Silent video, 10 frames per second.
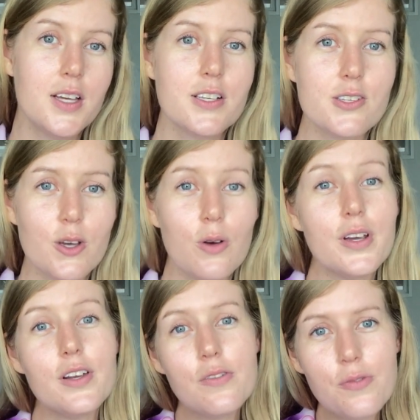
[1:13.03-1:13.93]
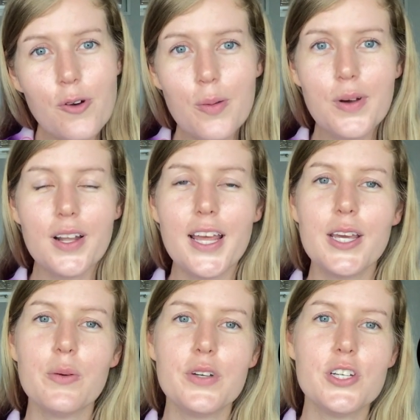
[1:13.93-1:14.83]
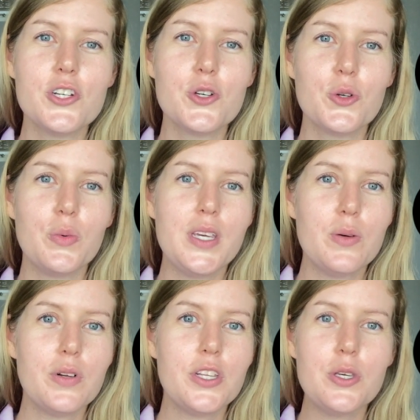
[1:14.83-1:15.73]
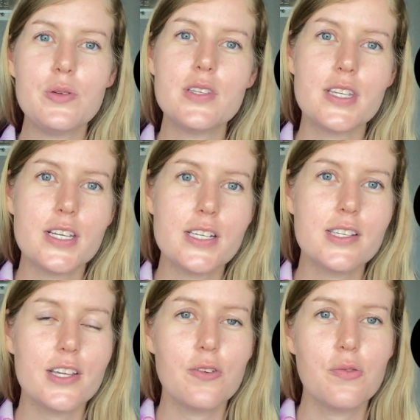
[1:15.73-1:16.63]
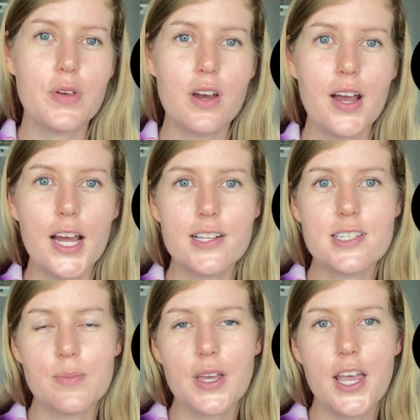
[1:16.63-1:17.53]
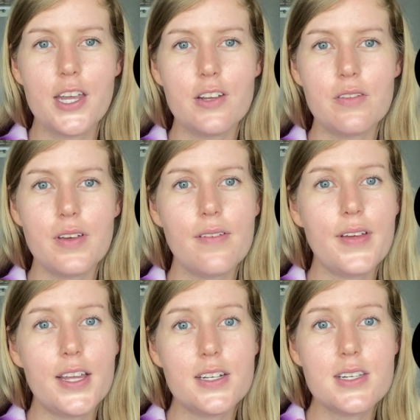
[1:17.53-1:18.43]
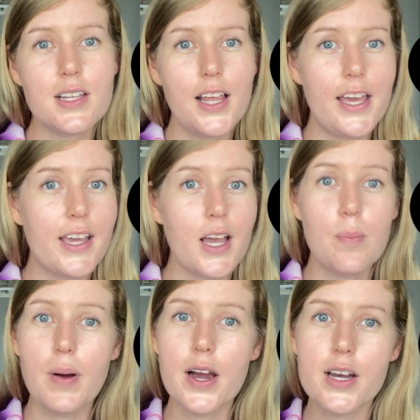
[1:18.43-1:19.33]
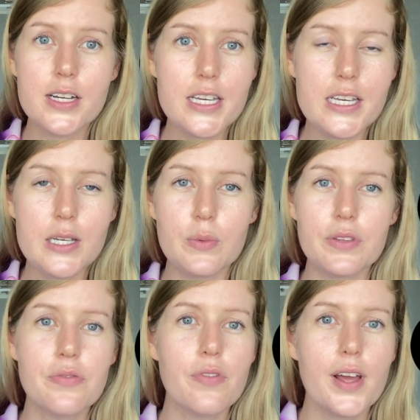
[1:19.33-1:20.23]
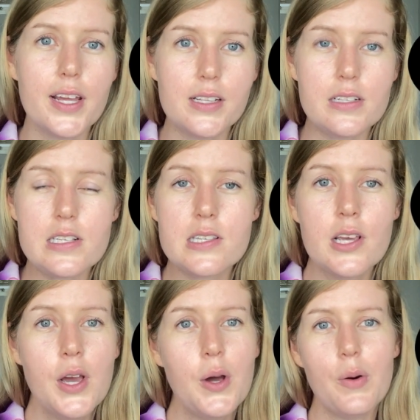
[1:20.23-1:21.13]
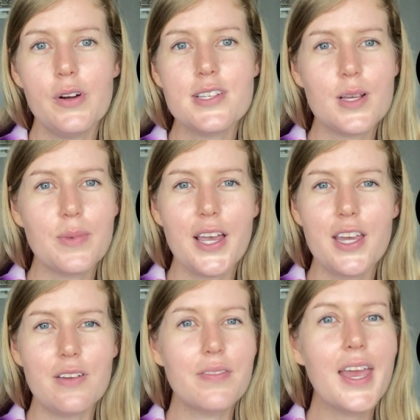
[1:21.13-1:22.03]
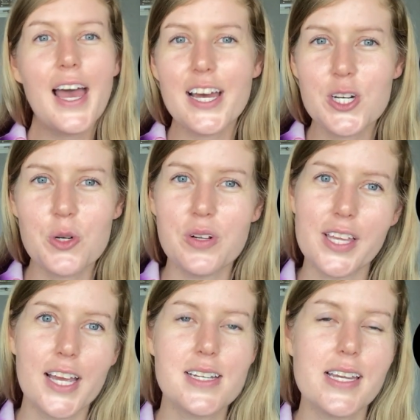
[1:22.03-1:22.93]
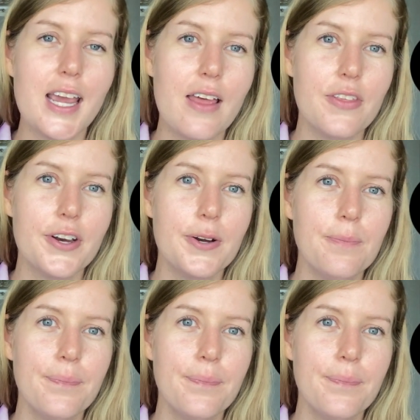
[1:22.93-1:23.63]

So informal language, we will use this if we are at some kind of event like a party with friends or some kind of casual get-together.